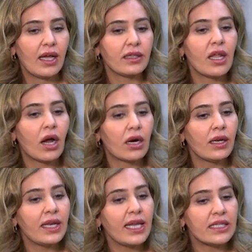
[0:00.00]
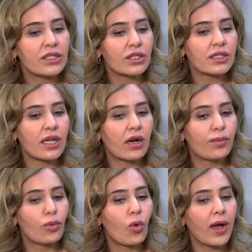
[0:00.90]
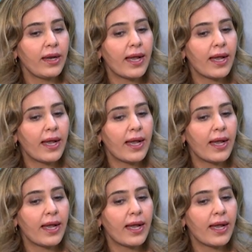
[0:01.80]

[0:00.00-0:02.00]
There are lasers that are quite